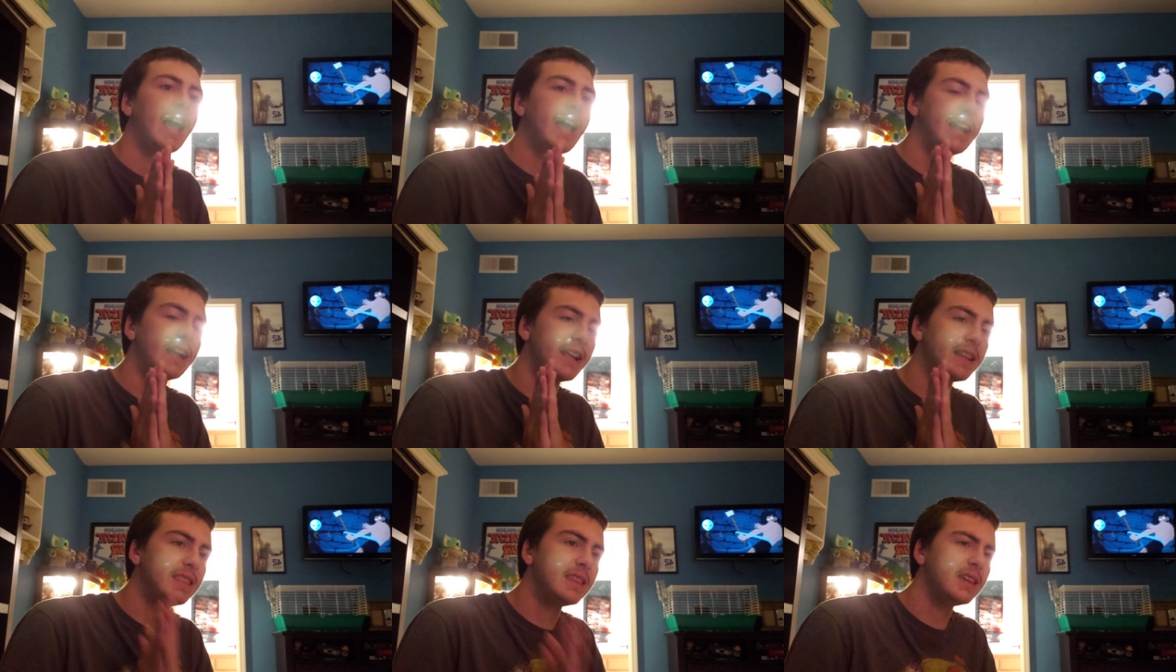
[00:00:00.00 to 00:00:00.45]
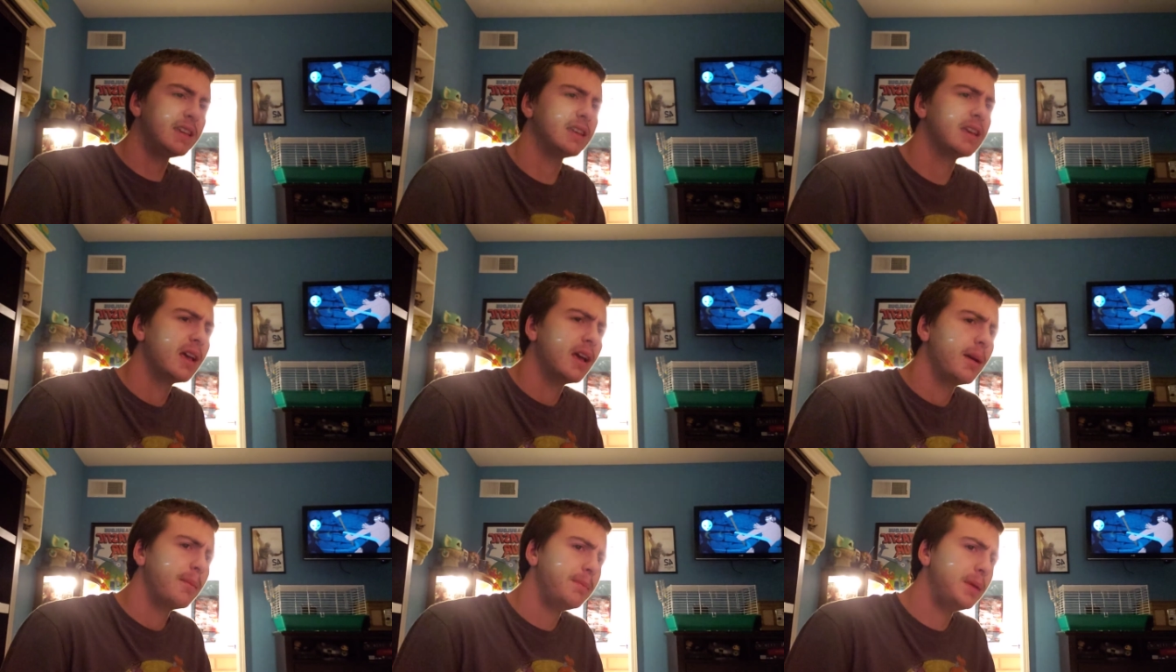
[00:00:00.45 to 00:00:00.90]
And I think
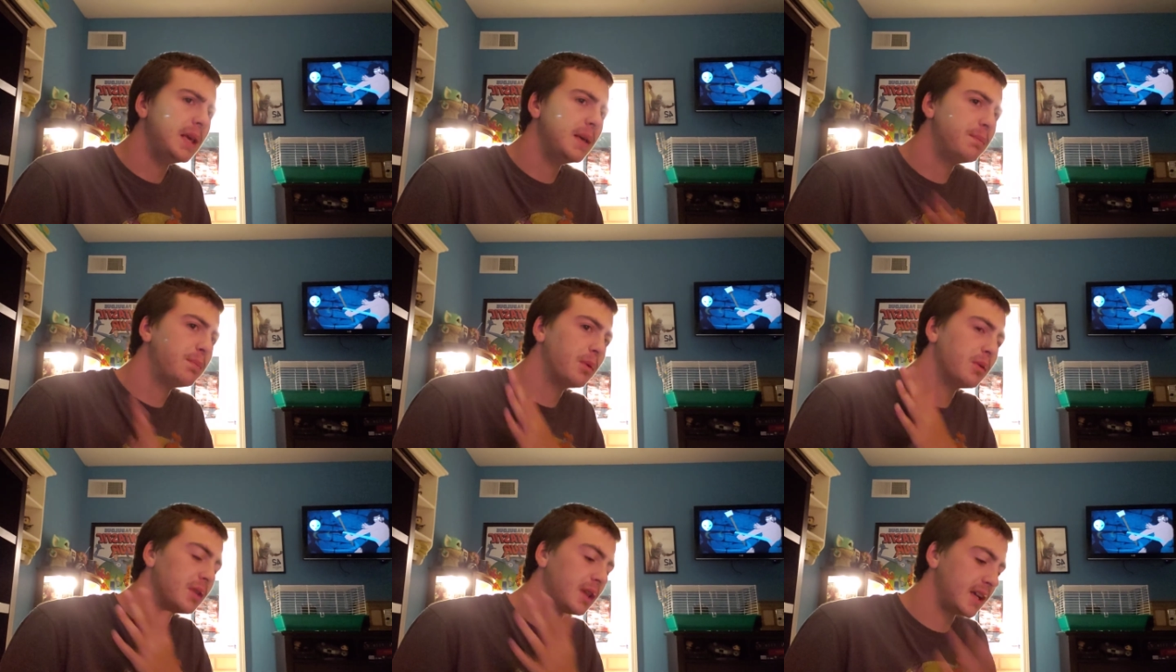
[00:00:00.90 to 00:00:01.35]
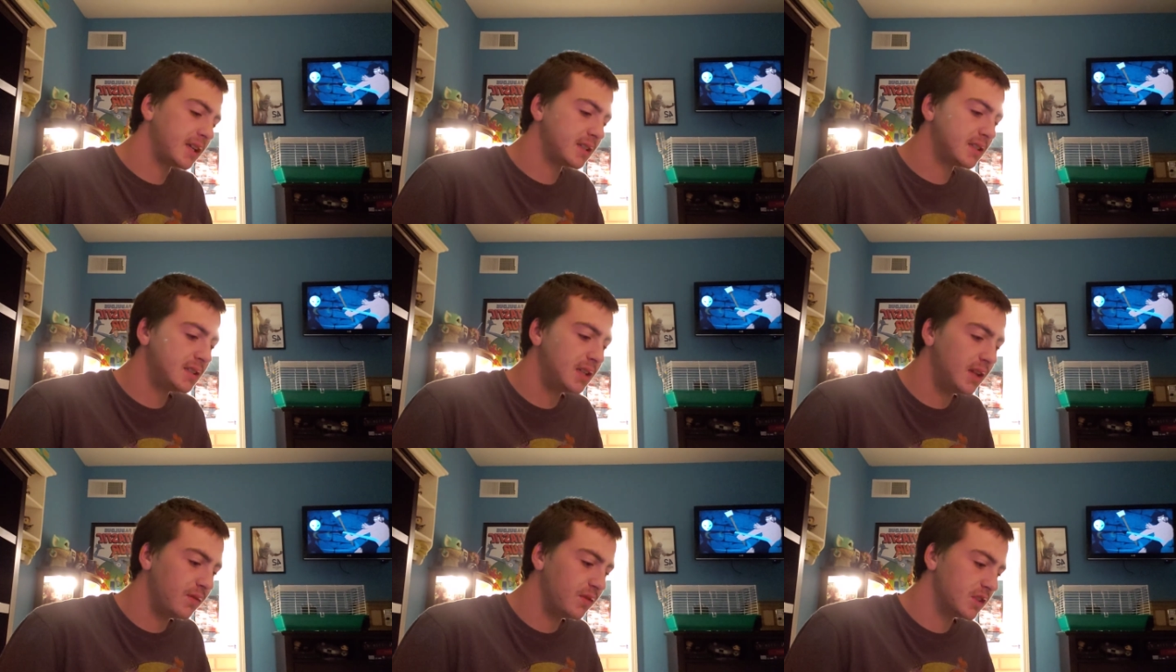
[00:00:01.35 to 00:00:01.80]
people like
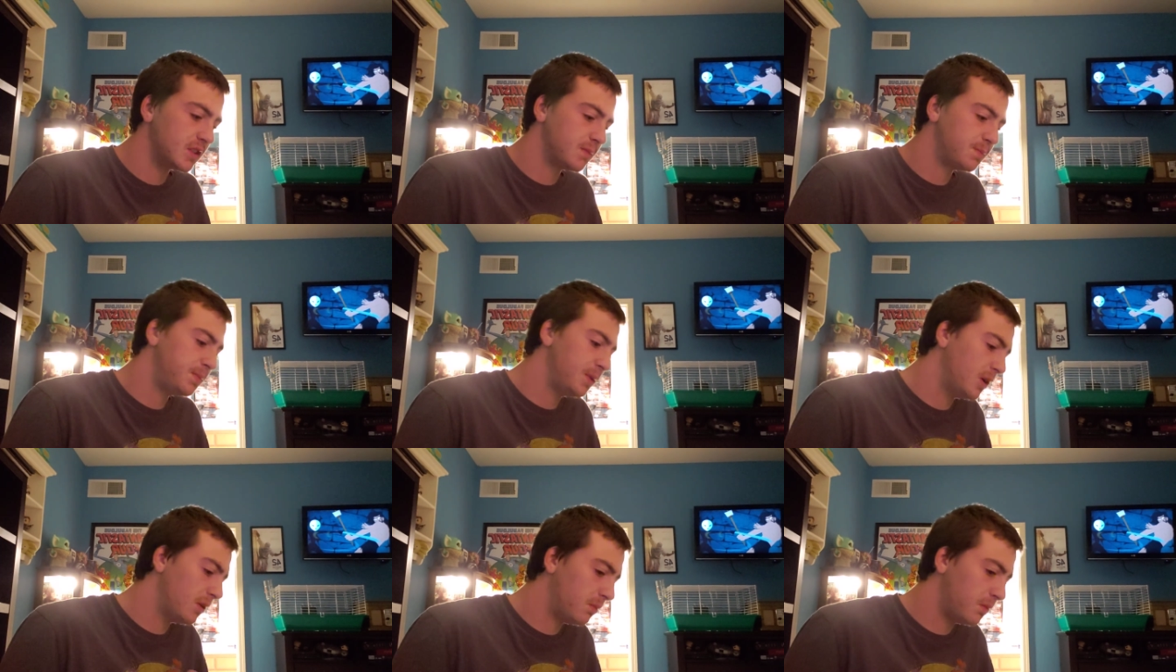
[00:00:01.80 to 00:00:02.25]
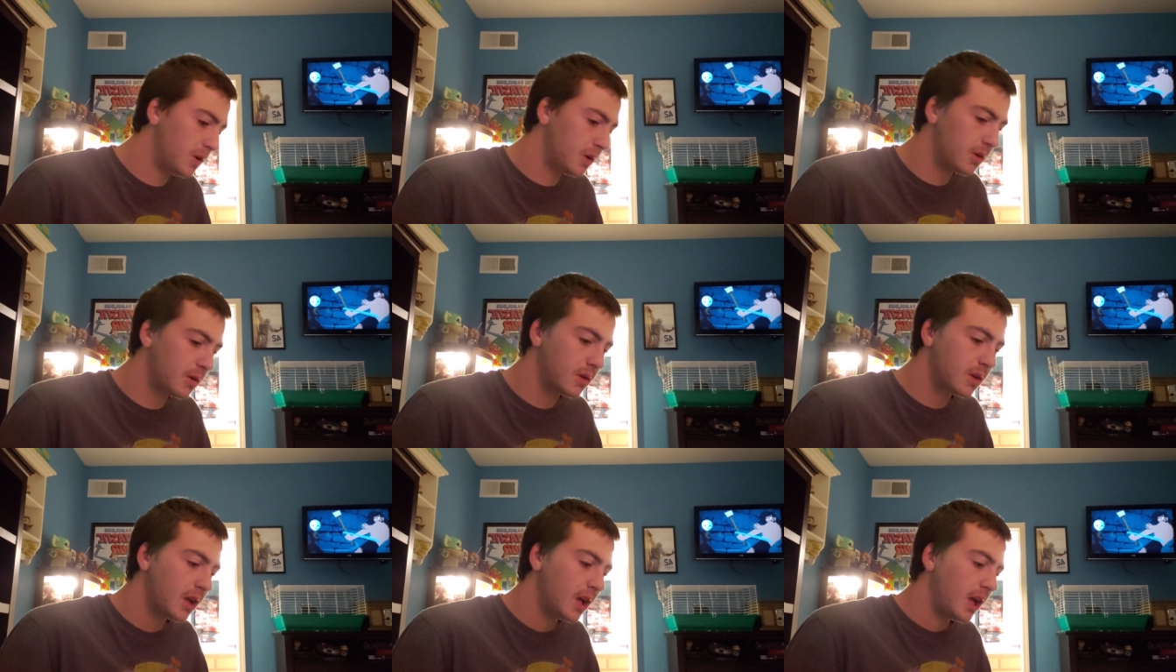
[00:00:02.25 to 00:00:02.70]
Steven
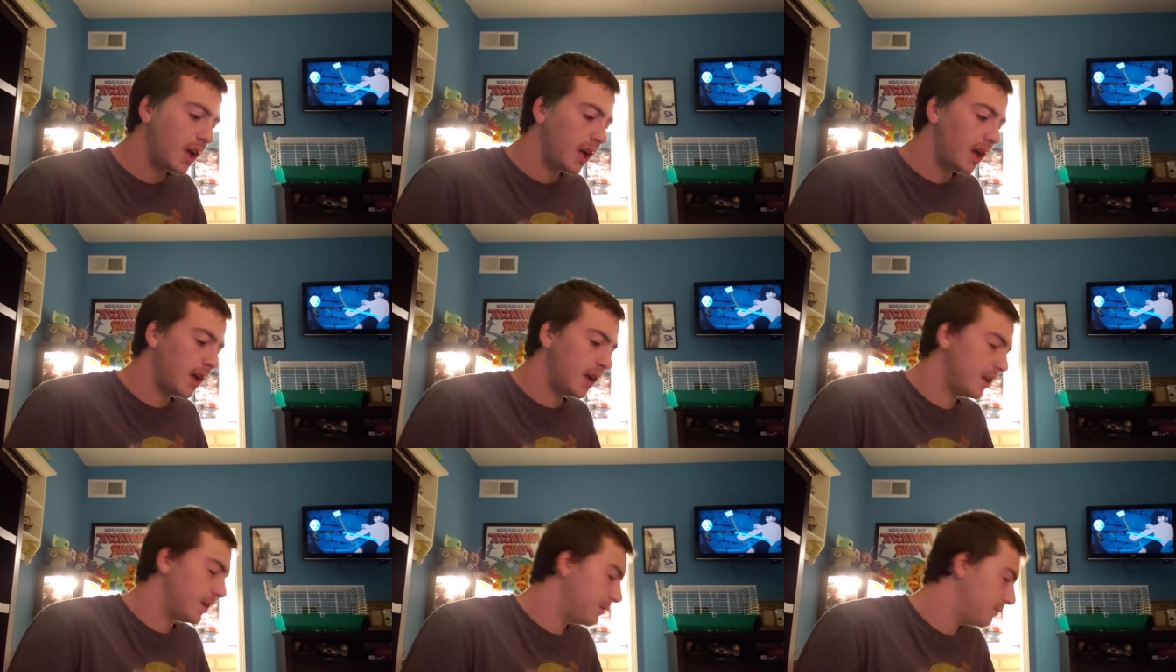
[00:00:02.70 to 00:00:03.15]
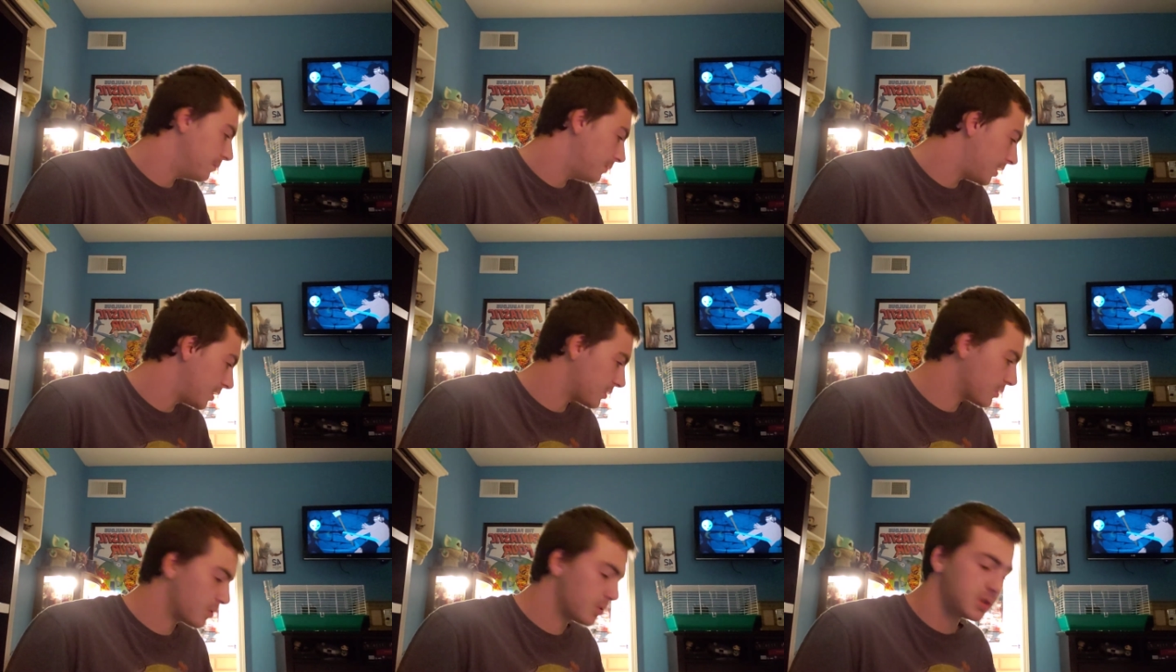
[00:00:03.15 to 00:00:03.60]
Spielberg and
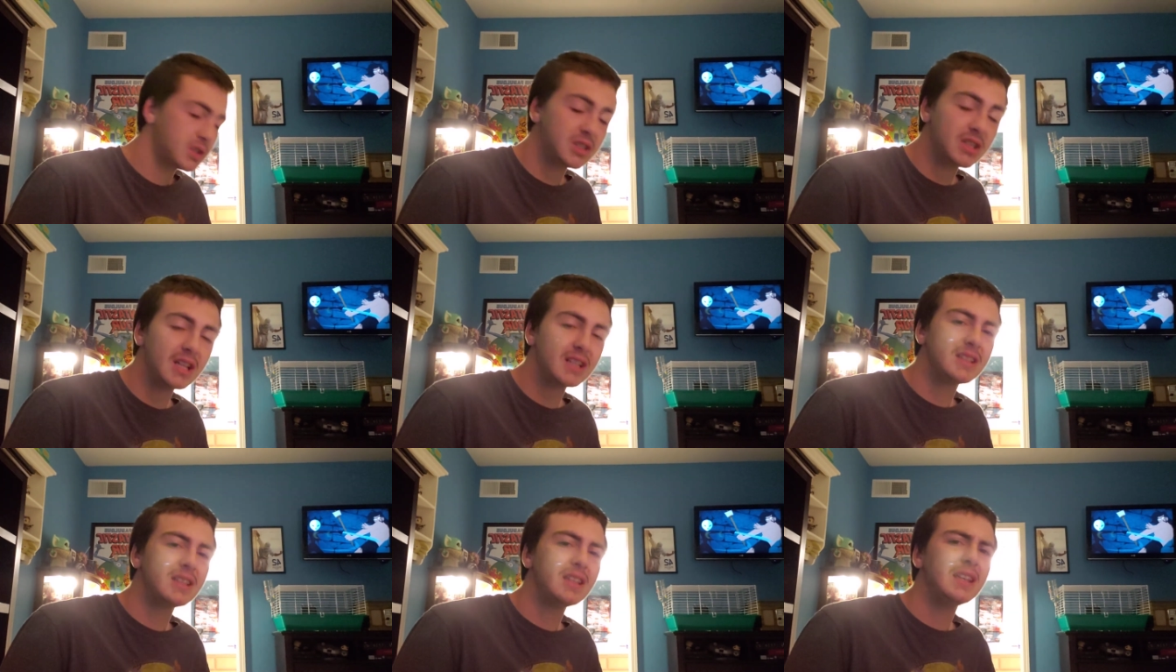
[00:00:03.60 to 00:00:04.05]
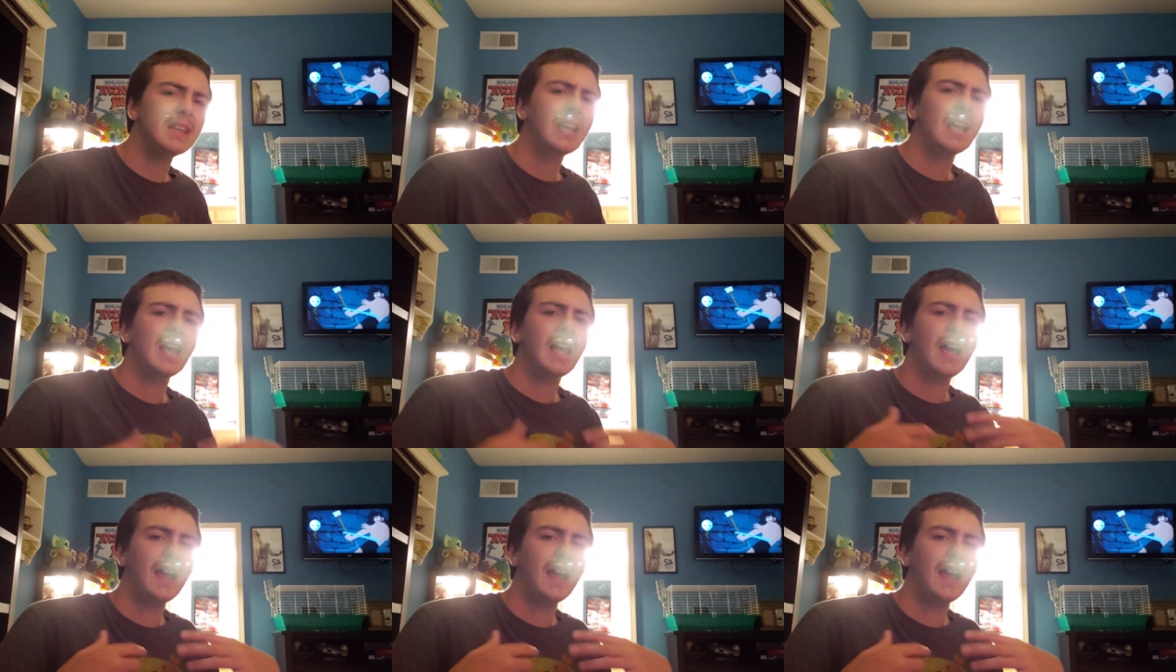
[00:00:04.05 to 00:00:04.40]
Martin Scorsese,